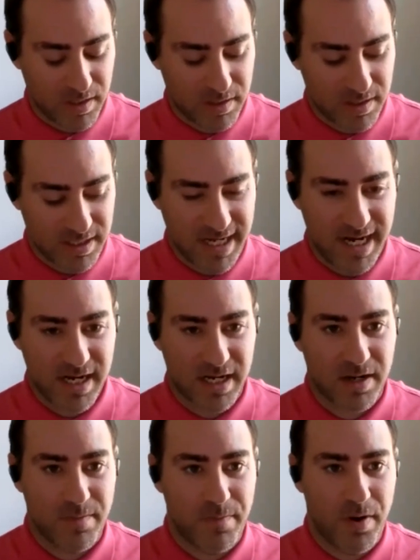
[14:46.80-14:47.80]
the data
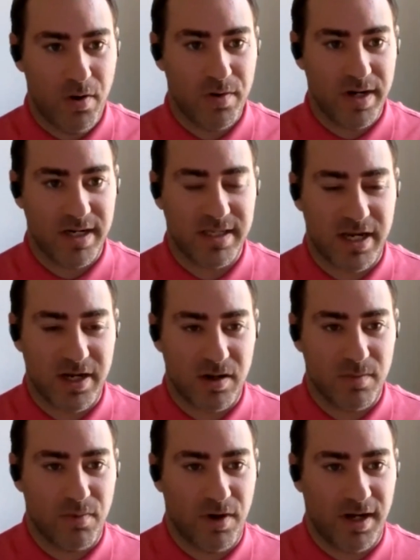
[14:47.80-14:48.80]
components that
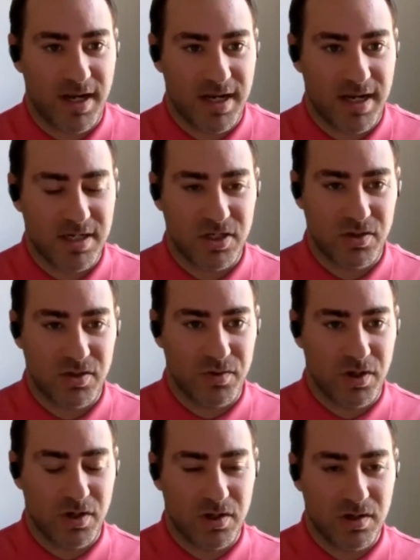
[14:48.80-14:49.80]
you're bringing into
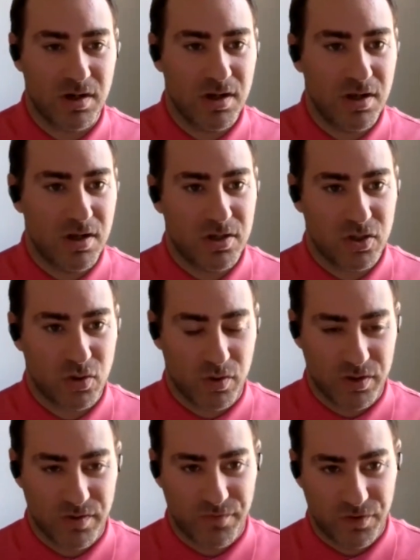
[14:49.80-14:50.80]
your
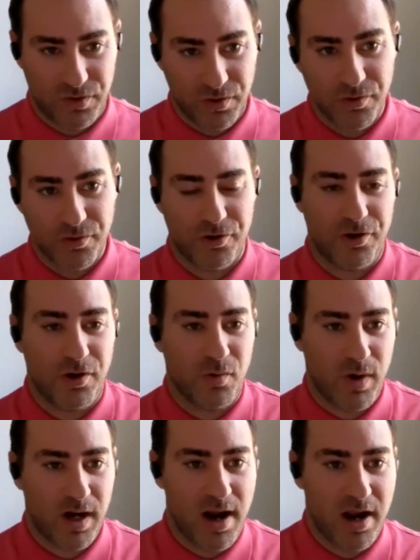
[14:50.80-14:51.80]
source of truth or your
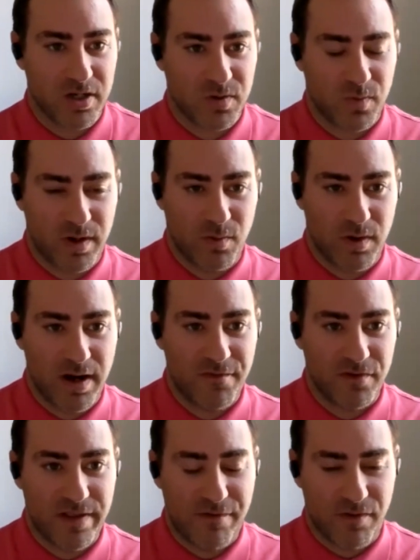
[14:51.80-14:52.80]
warehouse,
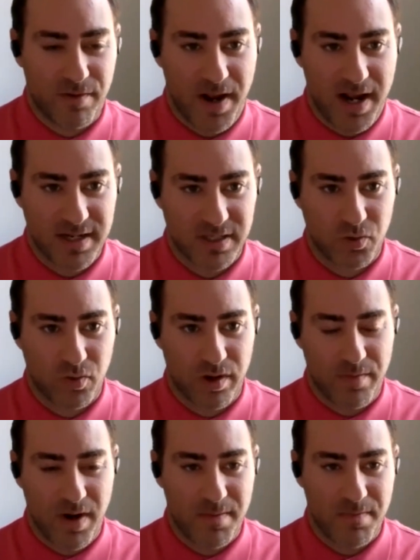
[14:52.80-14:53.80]
whatever that repository
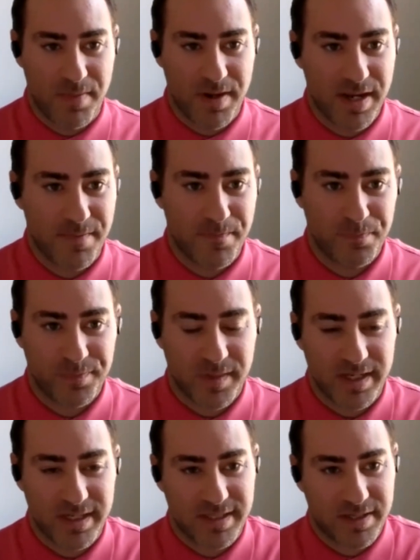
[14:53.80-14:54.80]
might be,
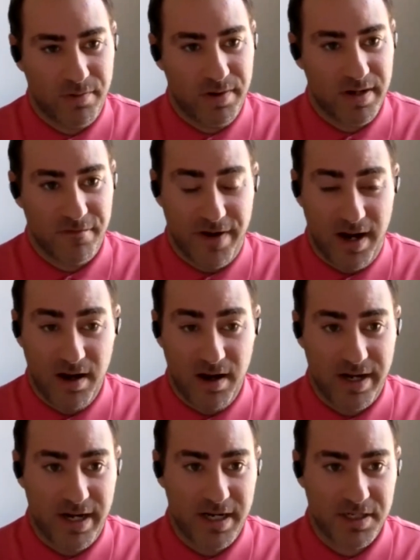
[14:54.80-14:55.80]
it's going to
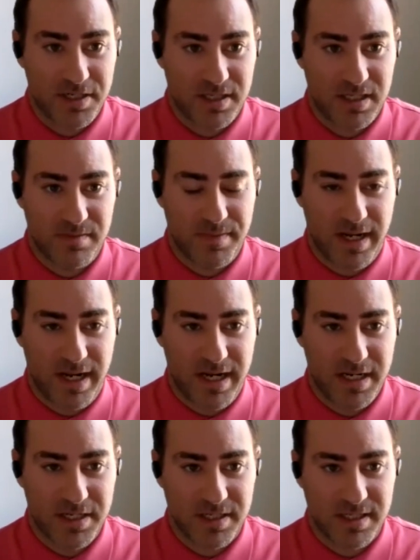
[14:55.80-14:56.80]
vary agency by
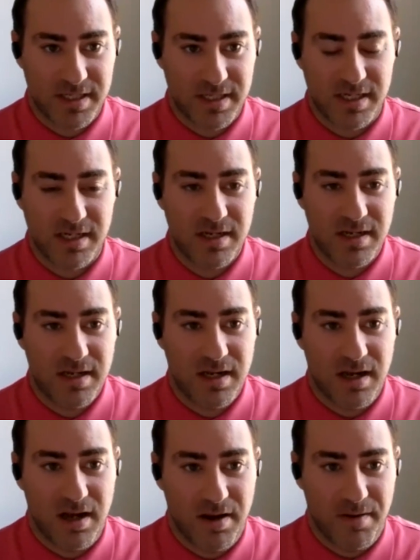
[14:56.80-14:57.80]
agency.
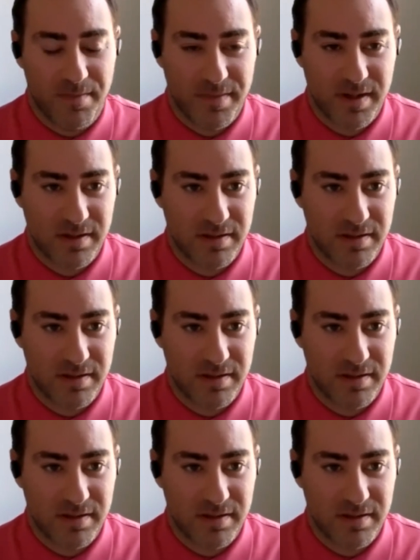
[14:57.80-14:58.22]
But